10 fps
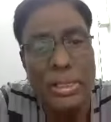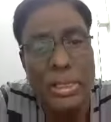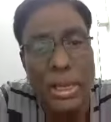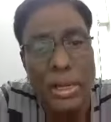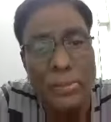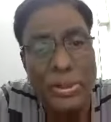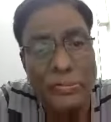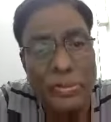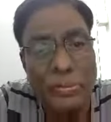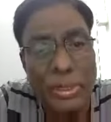
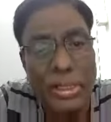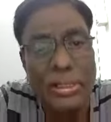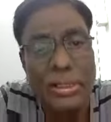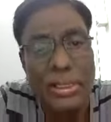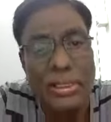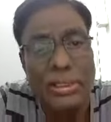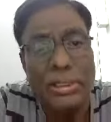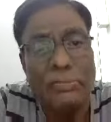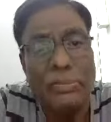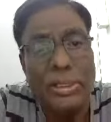Apart from that,
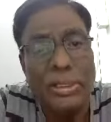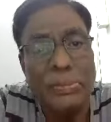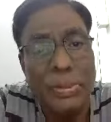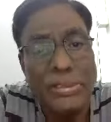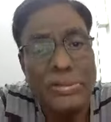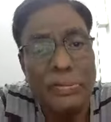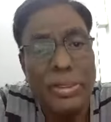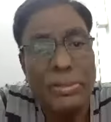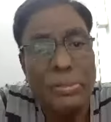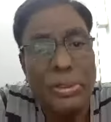it plays a
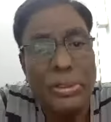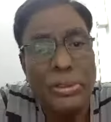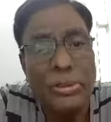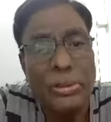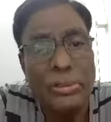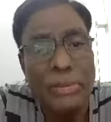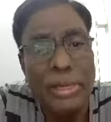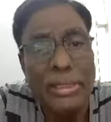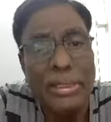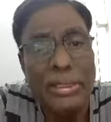very important role in
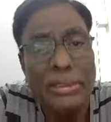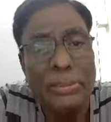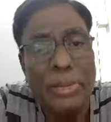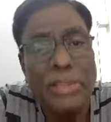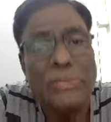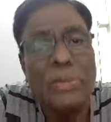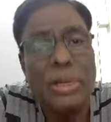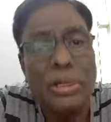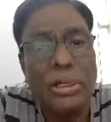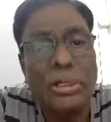maintaining the plasma
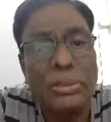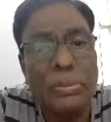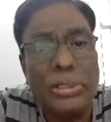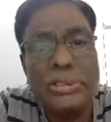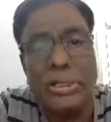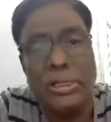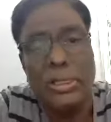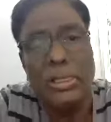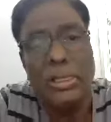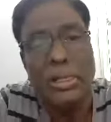oncotic pressure
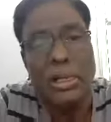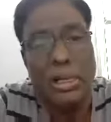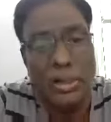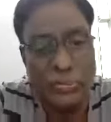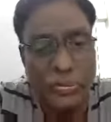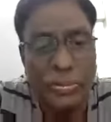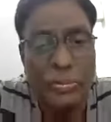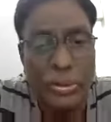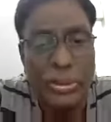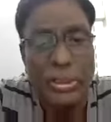of our
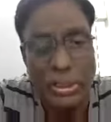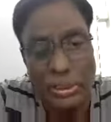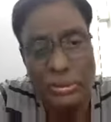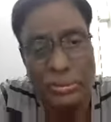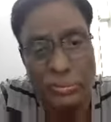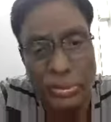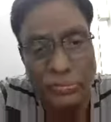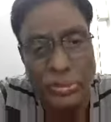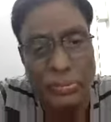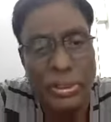body. So if
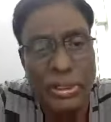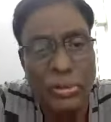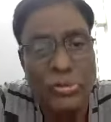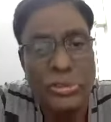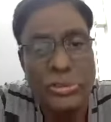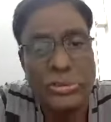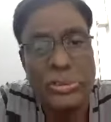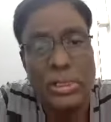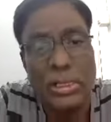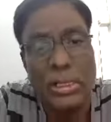somebody loses
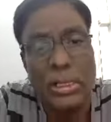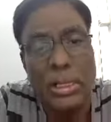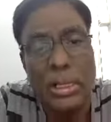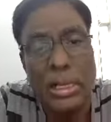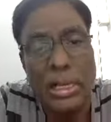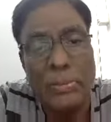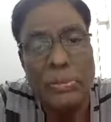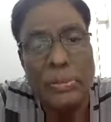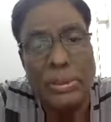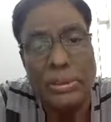
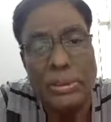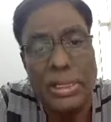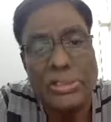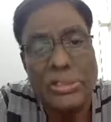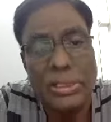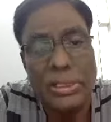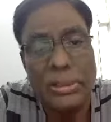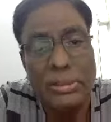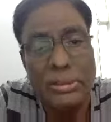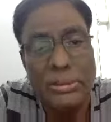albumin
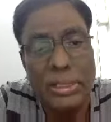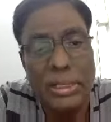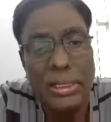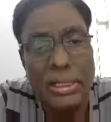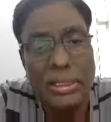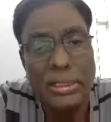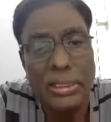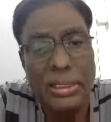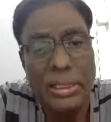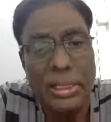drastically, say like
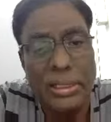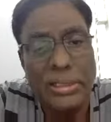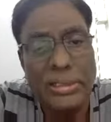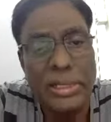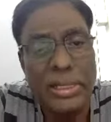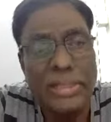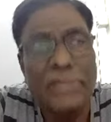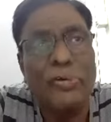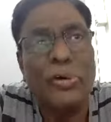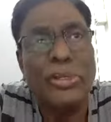in a condition like
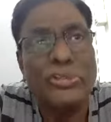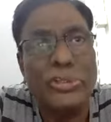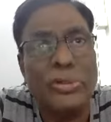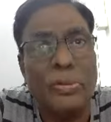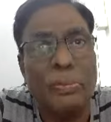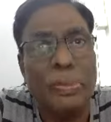nephrotic syndrome,